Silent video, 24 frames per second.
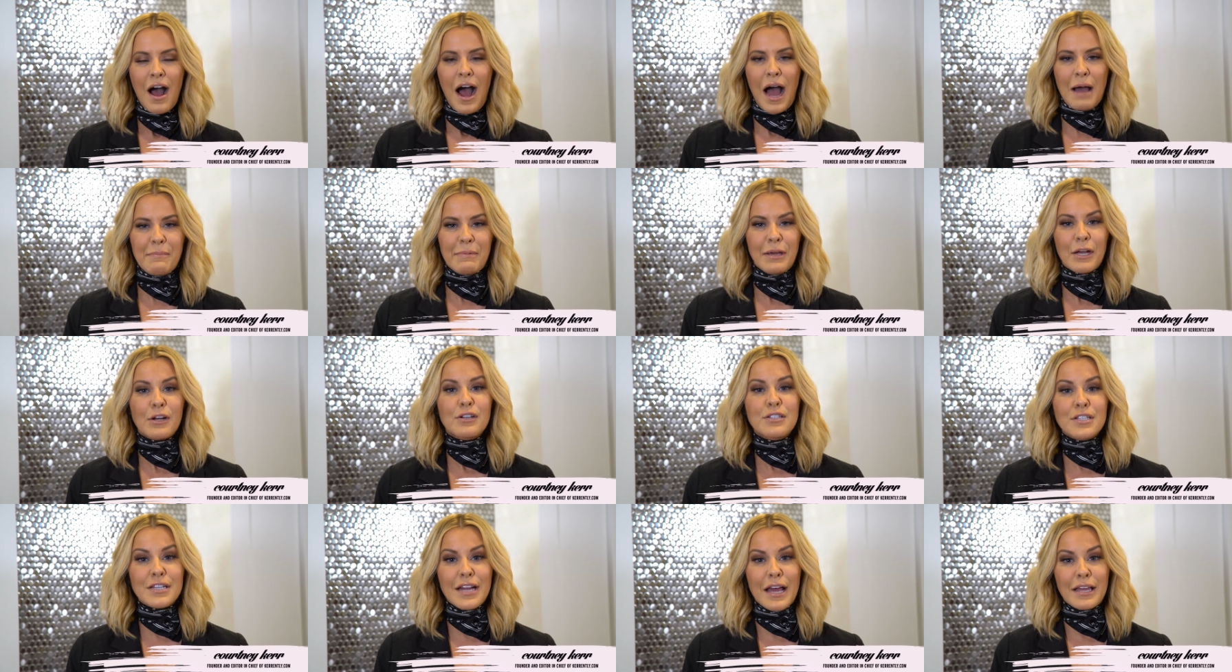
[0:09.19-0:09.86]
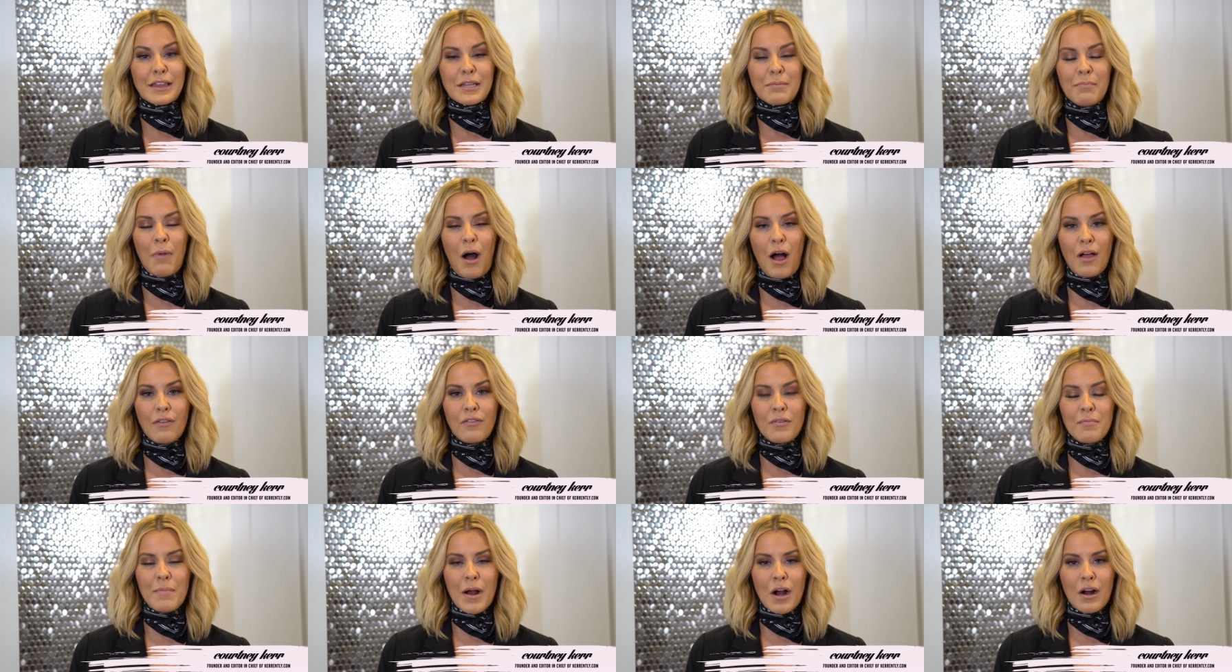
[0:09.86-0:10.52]
I'm here today at the Mall
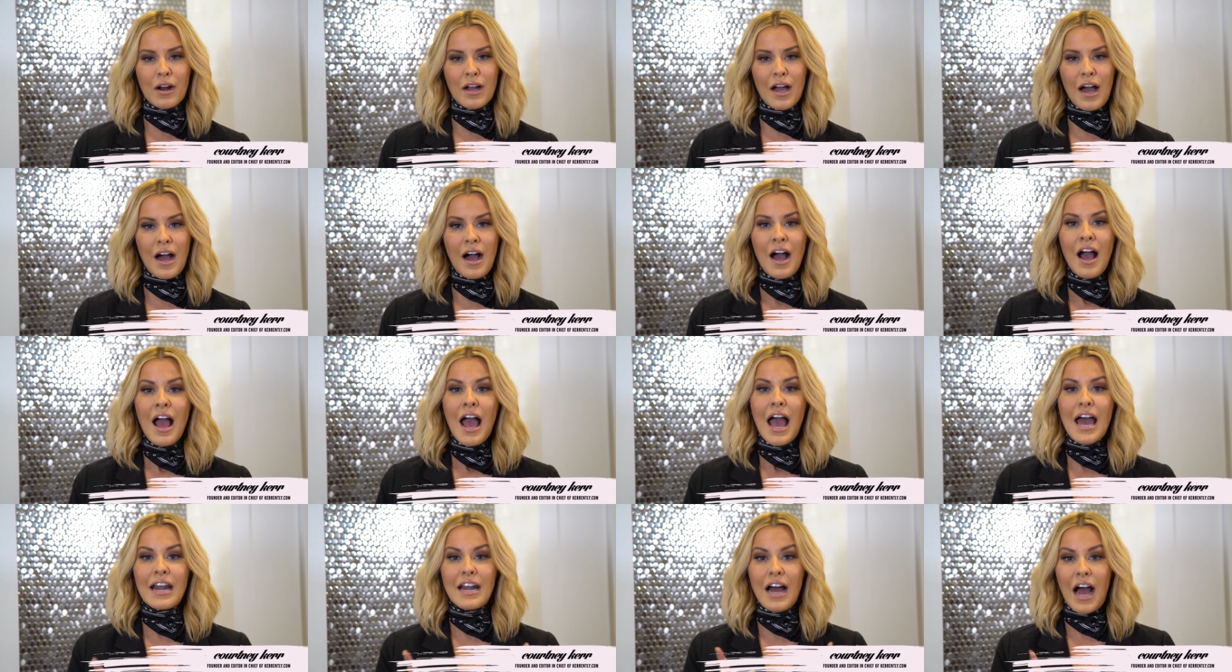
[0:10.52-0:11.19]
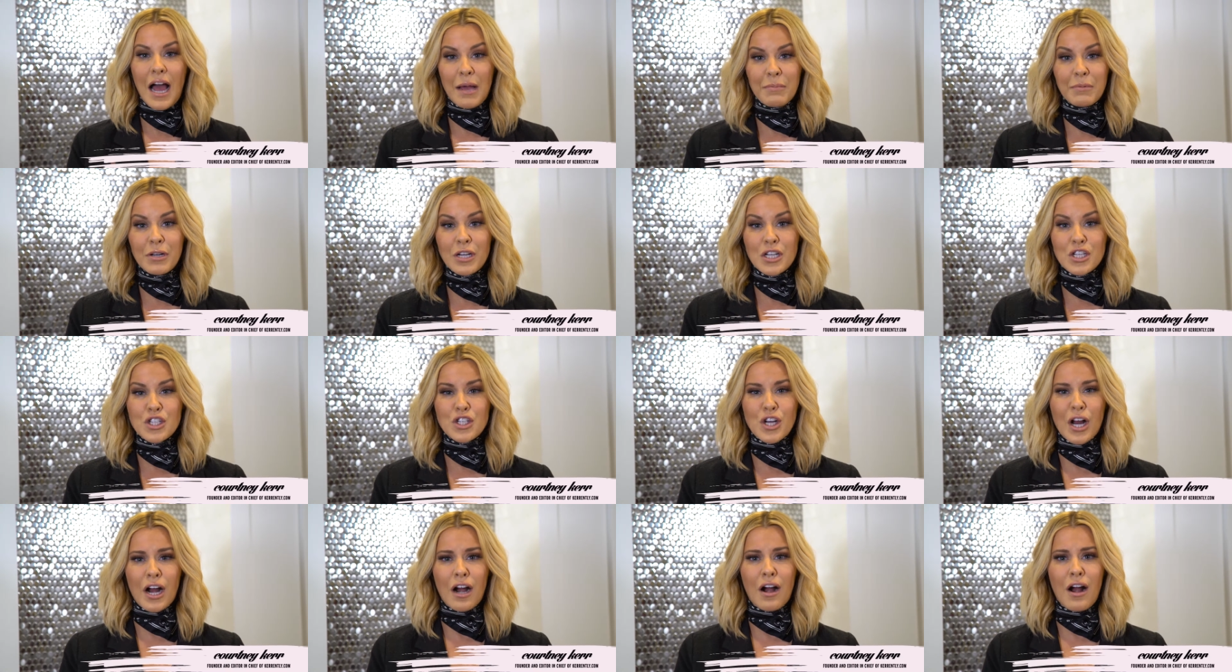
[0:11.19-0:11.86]
of America and I'm gonna
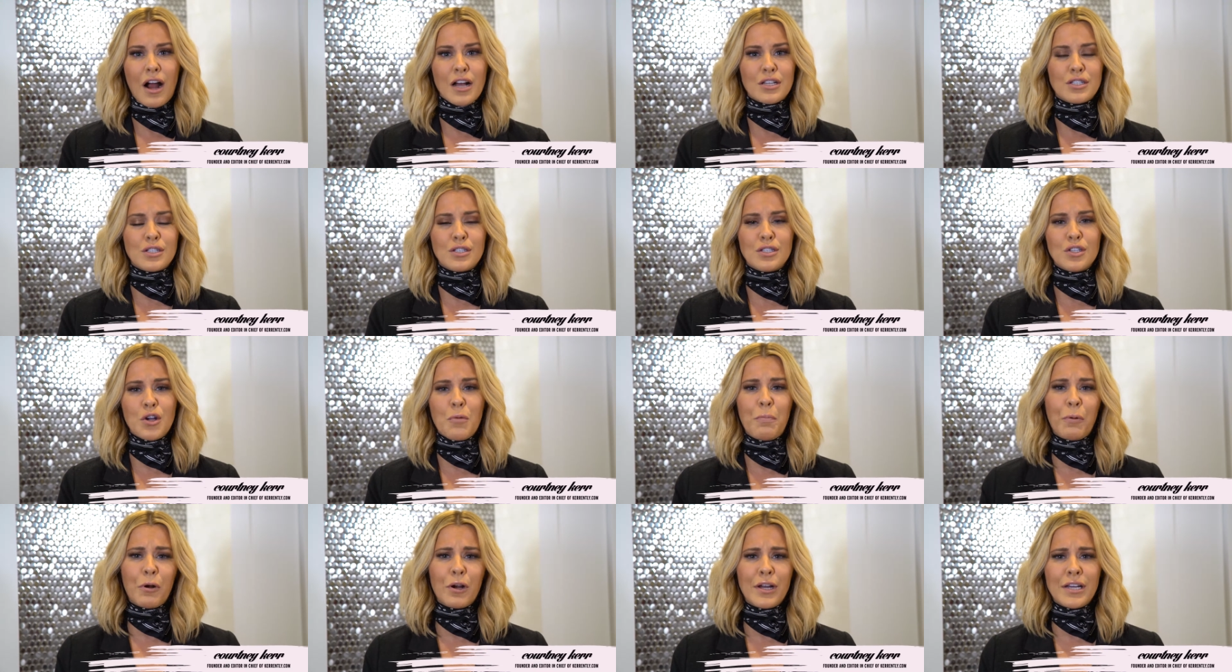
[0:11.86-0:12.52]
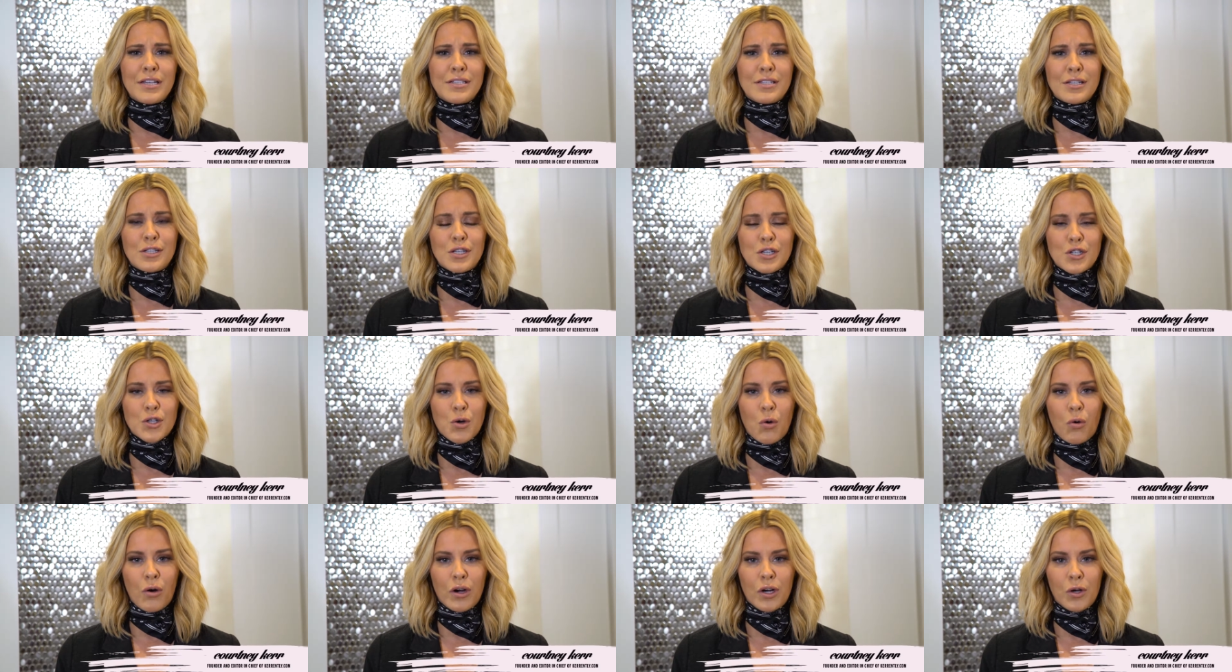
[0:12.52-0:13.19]
share a super easy
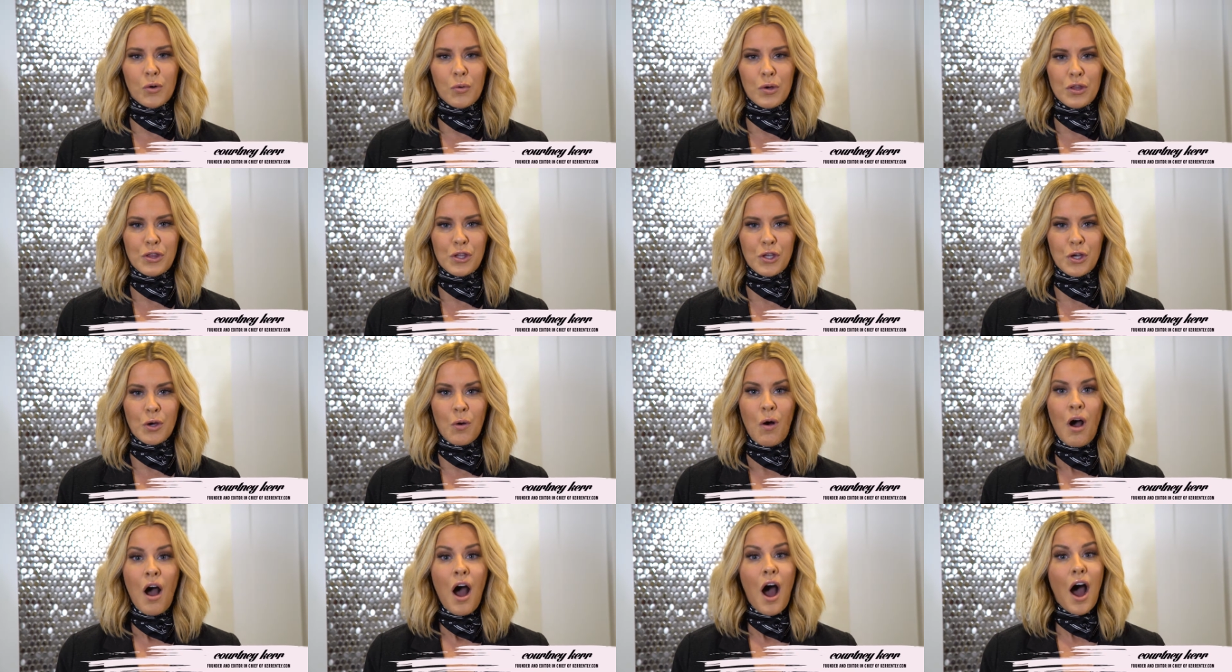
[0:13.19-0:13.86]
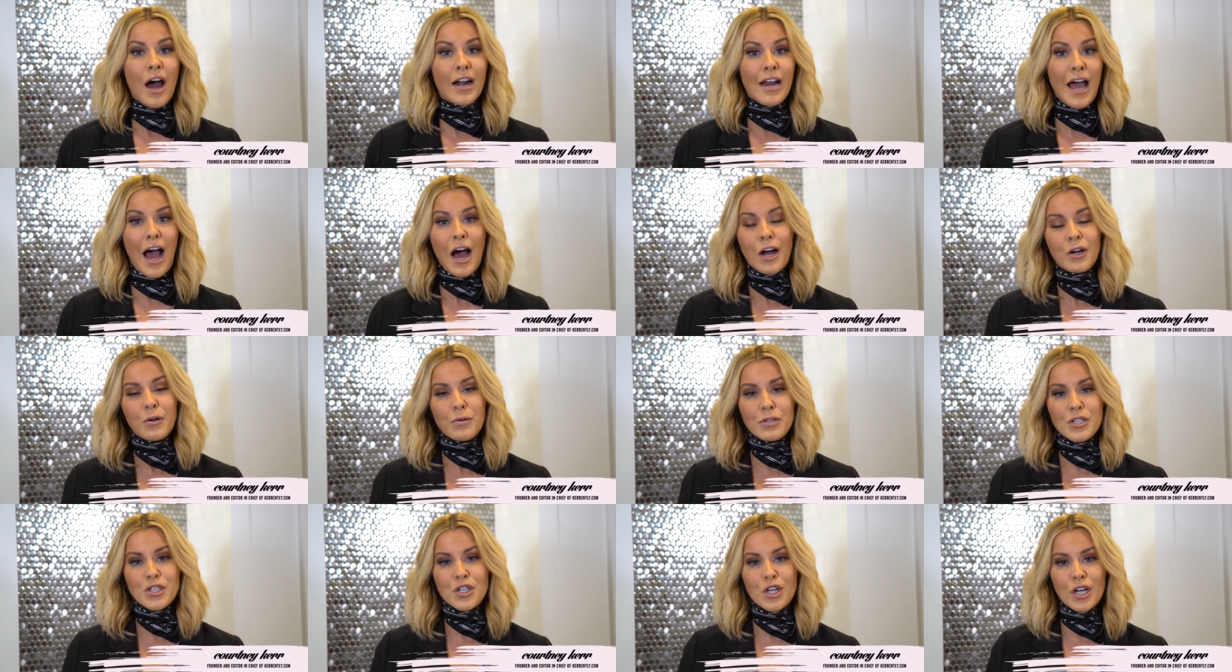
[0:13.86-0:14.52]
tutorial with you on how
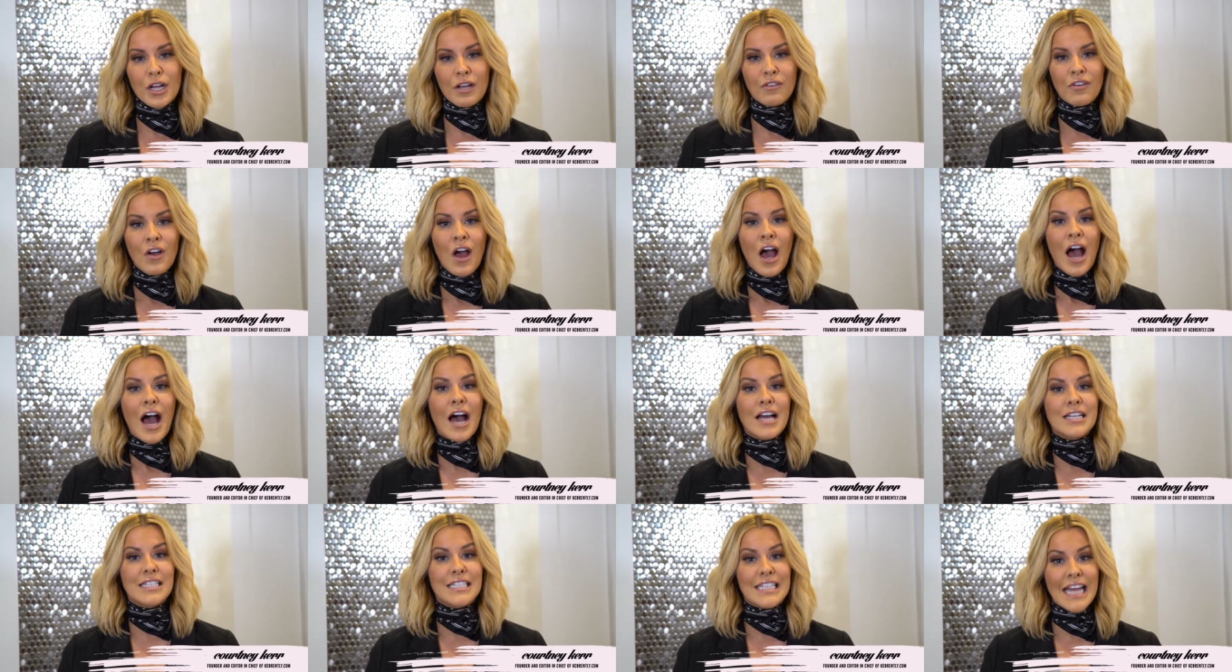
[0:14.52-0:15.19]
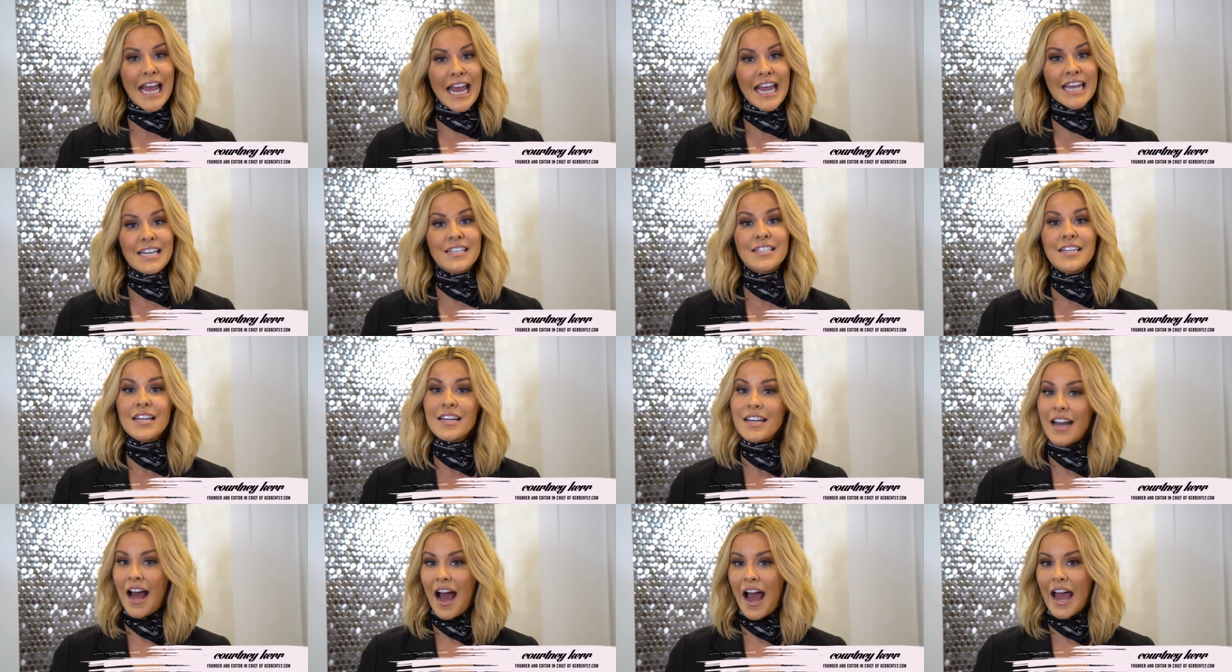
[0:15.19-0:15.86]
to achieve a day
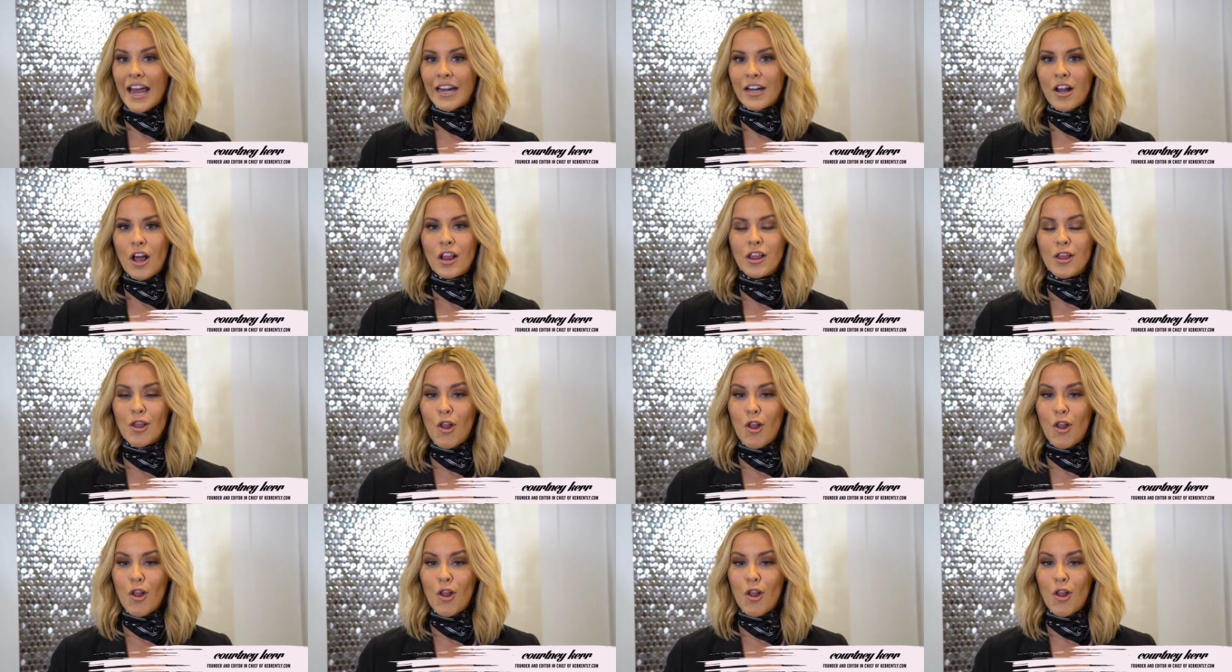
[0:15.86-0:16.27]
to night,